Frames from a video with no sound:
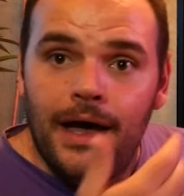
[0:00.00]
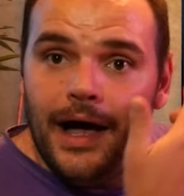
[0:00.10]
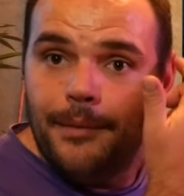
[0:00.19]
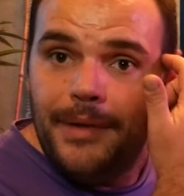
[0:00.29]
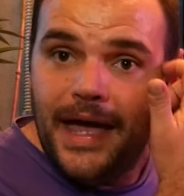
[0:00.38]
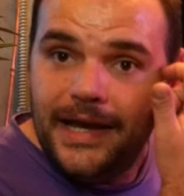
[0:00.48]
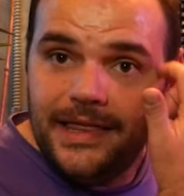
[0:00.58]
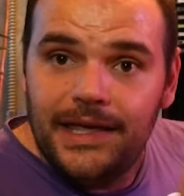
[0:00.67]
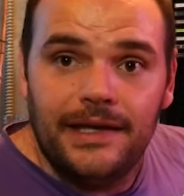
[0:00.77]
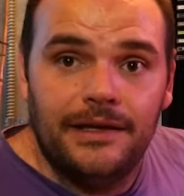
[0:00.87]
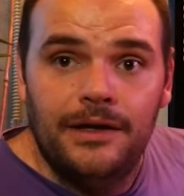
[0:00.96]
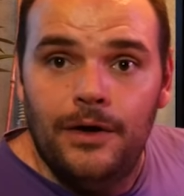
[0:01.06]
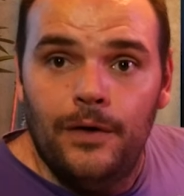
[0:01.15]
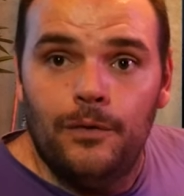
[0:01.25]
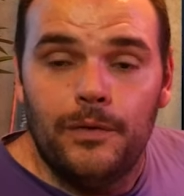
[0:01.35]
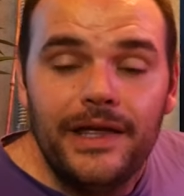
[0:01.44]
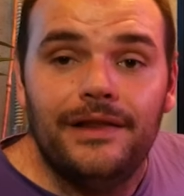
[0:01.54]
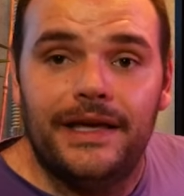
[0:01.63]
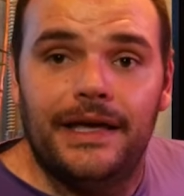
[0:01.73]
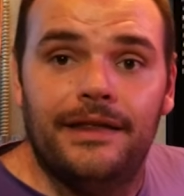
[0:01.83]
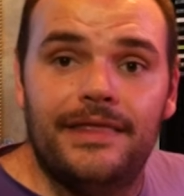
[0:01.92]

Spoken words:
Anything really